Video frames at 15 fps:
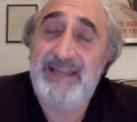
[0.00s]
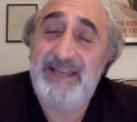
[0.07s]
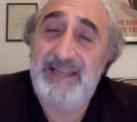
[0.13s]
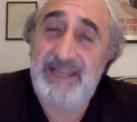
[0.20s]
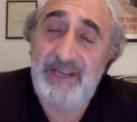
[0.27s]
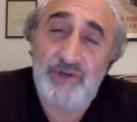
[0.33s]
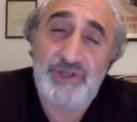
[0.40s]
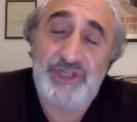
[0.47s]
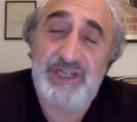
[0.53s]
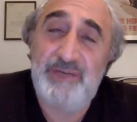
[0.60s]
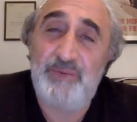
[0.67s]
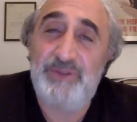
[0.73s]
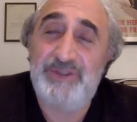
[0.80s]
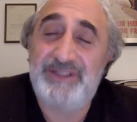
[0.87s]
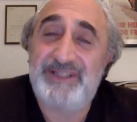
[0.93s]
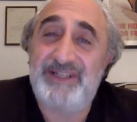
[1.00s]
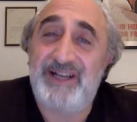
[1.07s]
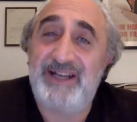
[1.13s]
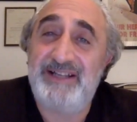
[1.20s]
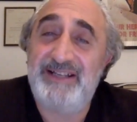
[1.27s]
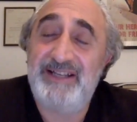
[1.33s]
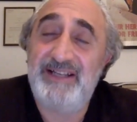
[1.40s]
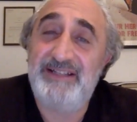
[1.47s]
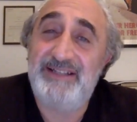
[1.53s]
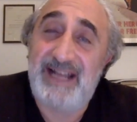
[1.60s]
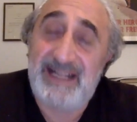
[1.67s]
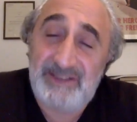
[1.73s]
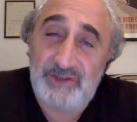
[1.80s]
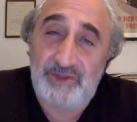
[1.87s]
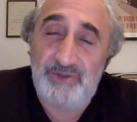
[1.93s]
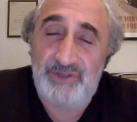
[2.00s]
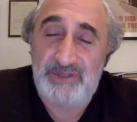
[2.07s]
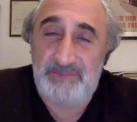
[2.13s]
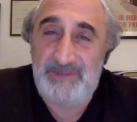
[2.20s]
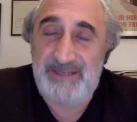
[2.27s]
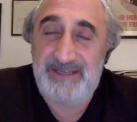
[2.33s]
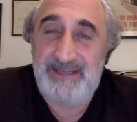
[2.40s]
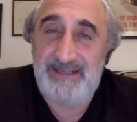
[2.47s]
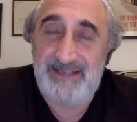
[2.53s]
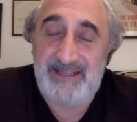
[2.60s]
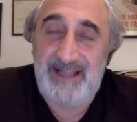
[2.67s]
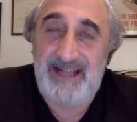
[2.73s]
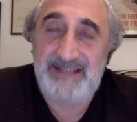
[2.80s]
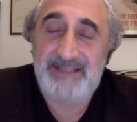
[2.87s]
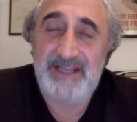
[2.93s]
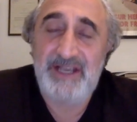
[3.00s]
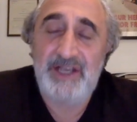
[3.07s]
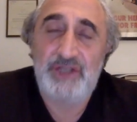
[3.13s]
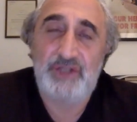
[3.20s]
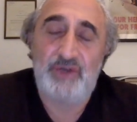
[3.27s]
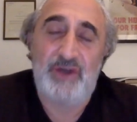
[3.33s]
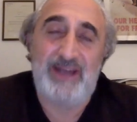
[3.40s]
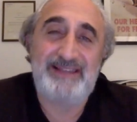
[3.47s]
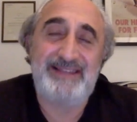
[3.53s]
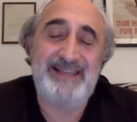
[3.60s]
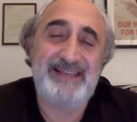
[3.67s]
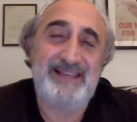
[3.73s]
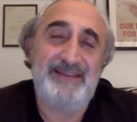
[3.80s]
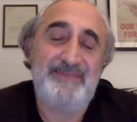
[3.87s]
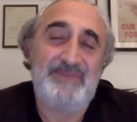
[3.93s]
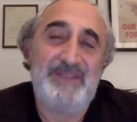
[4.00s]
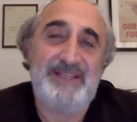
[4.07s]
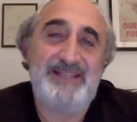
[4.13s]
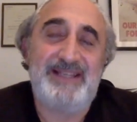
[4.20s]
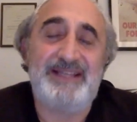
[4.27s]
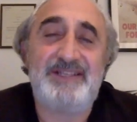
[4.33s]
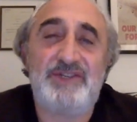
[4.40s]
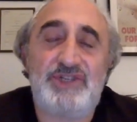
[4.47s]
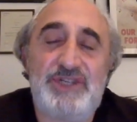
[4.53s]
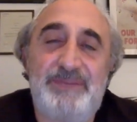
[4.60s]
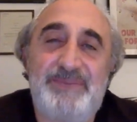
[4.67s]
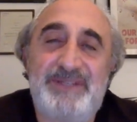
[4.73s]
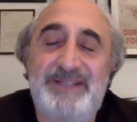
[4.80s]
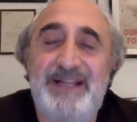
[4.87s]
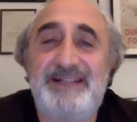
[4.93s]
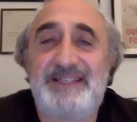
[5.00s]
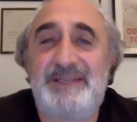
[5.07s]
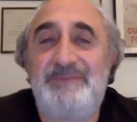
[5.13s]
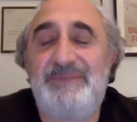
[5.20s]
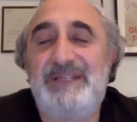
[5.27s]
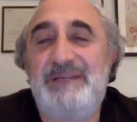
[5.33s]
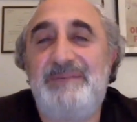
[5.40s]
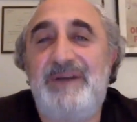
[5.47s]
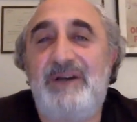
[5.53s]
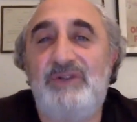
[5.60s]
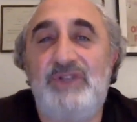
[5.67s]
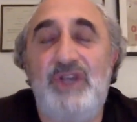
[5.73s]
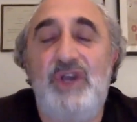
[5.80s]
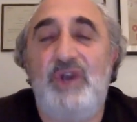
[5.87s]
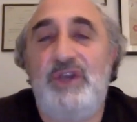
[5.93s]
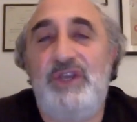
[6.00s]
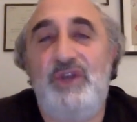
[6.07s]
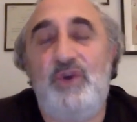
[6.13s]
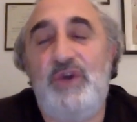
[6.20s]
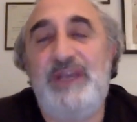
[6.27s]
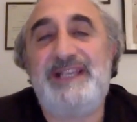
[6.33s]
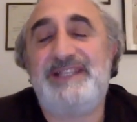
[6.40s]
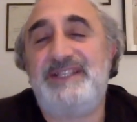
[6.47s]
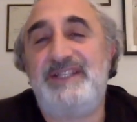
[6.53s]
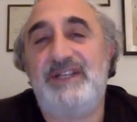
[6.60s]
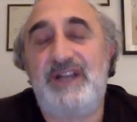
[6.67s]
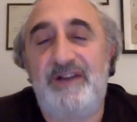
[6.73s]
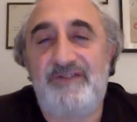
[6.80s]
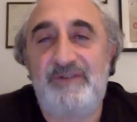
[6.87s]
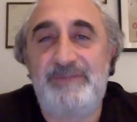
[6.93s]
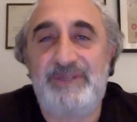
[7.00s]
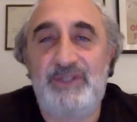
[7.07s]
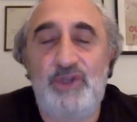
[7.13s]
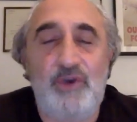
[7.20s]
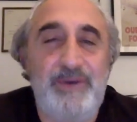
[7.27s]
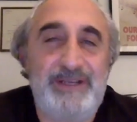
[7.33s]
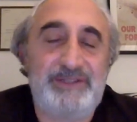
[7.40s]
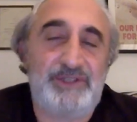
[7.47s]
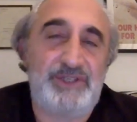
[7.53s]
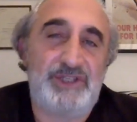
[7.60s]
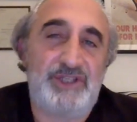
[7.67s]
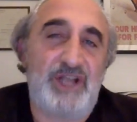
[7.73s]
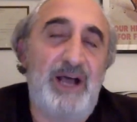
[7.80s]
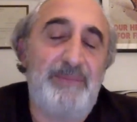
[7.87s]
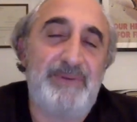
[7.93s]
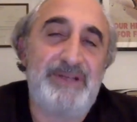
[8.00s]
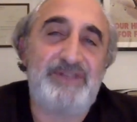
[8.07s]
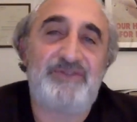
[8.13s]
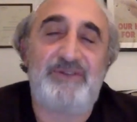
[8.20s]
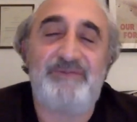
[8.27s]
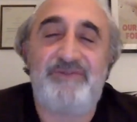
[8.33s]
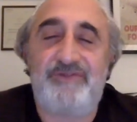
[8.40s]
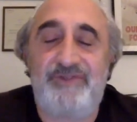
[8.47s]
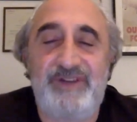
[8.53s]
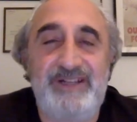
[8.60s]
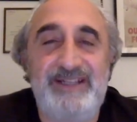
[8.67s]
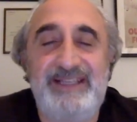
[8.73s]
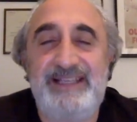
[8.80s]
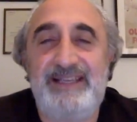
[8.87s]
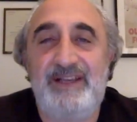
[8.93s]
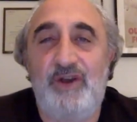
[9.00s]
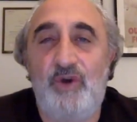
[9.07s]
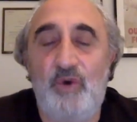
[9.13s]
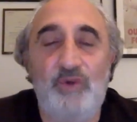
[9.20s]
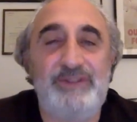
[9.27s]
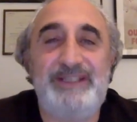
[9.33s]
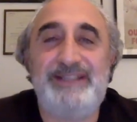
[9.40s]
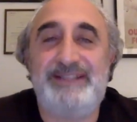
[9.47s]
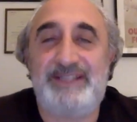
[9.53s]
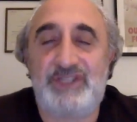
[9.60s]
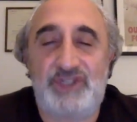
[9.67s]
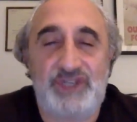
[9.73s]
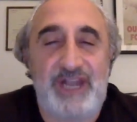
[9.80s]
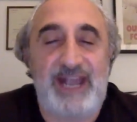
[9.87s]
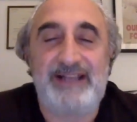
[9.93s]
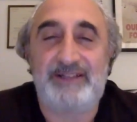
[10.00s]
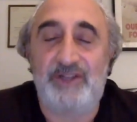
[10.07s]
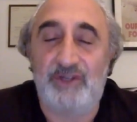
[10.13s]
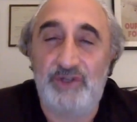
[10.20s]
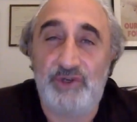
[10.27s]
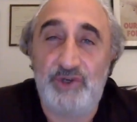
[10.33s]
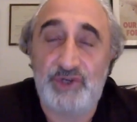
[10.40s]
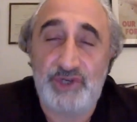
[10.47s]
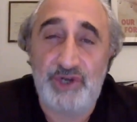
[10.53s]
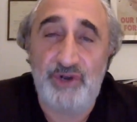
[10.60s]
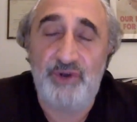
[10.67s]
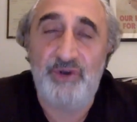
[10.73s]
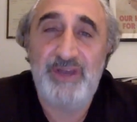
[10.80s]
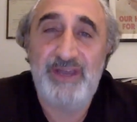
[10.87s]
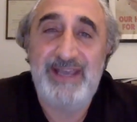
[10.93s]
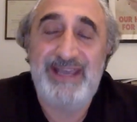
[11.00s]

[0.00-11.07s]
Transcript: He or she will decide not to speak in class. So I think censorship is not simply about, you know, is the government going to stop us from freely holding this chat on your show?